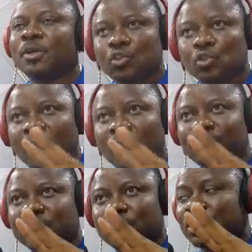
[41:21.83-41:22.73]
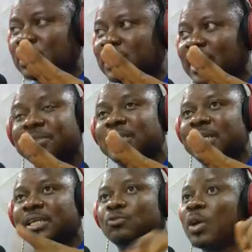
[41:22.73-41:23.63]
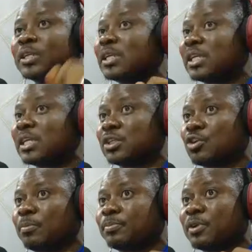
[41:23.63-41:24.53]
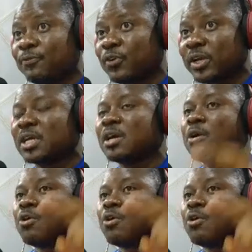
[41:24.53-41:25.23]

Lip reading: Two of these coaches that I'm saying won the Nations Cup. Don't forget.